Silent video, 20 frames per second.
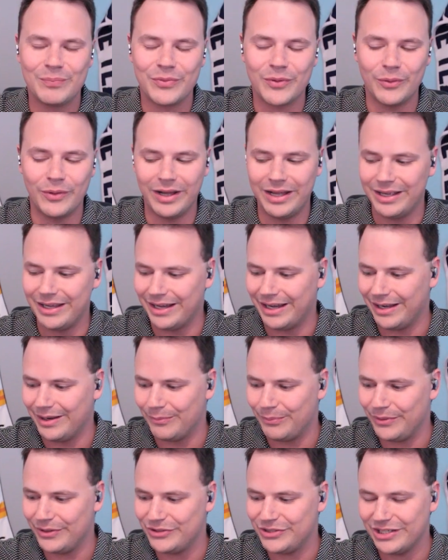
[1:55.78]
Well, I
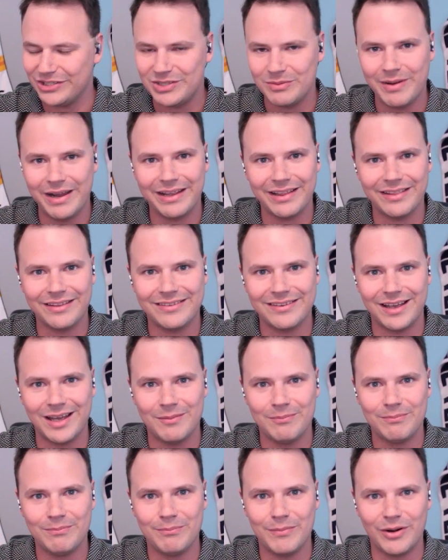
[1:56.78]
appreciate you making the
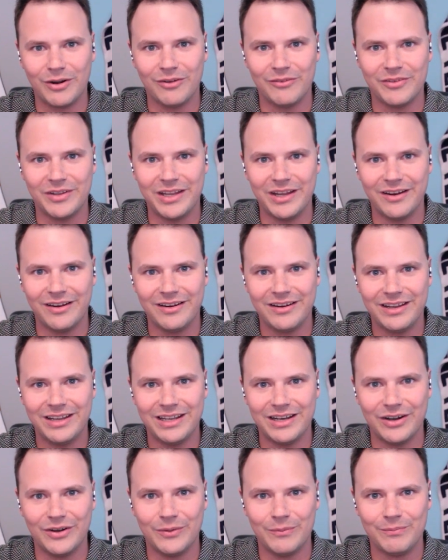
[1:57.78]
time, middle of a year.
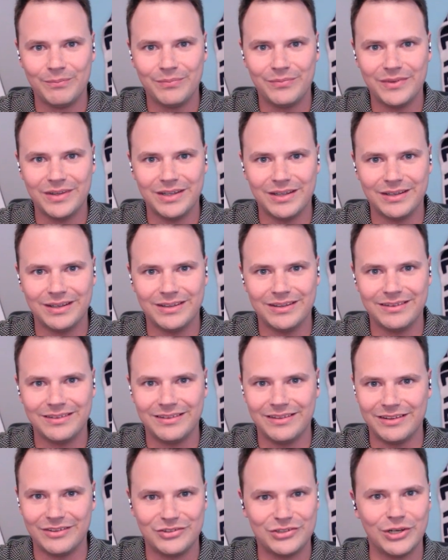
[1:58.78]

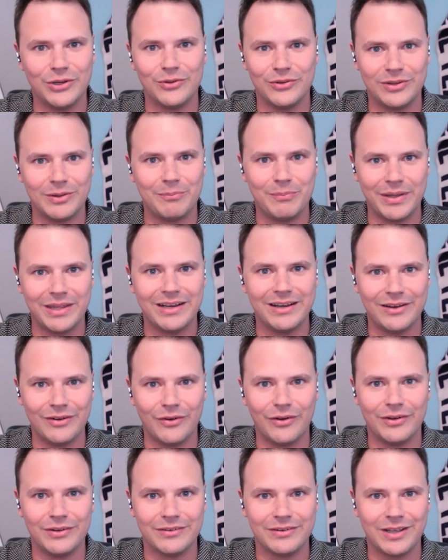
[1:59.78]
This show is dependent
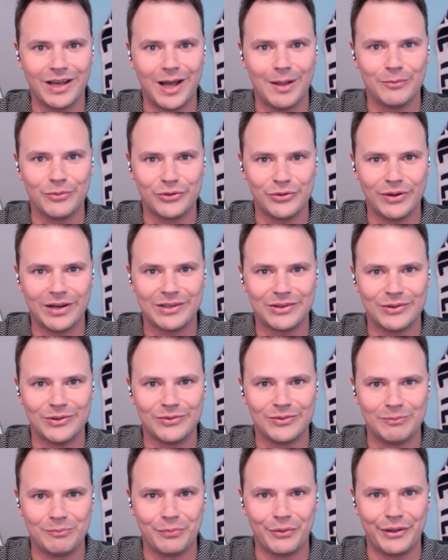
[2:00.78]
on comms
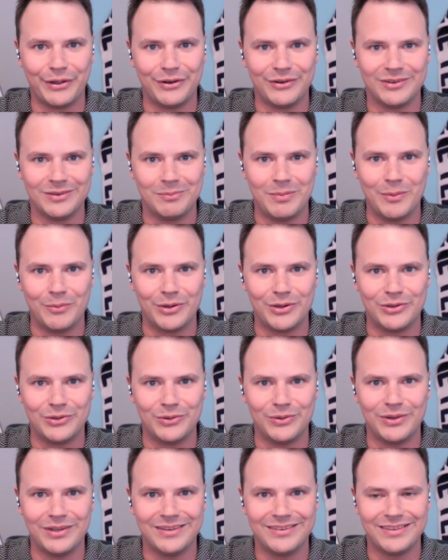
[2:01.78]
directors and players to be able to
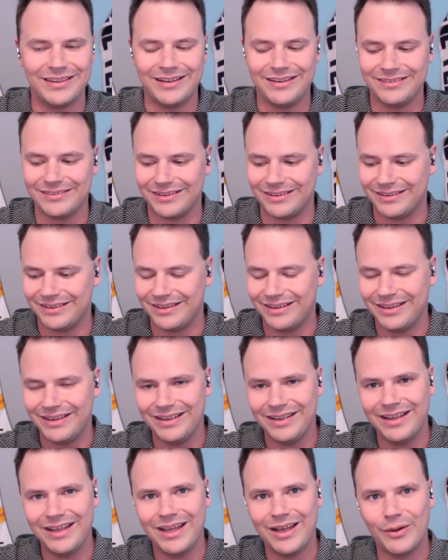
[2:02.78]
do these things, and
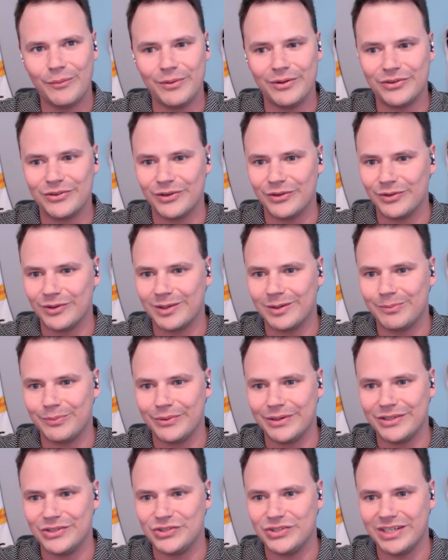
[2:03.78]
we certainly
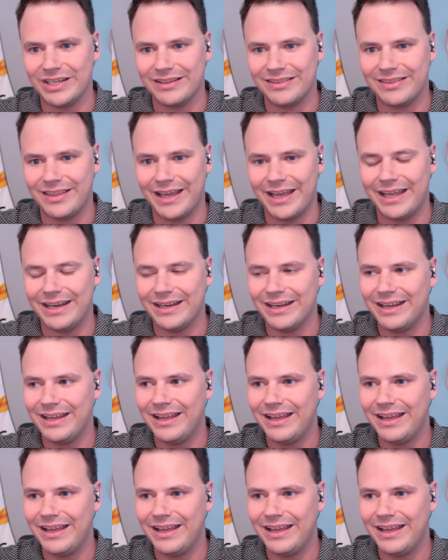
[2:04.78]
appreciate that.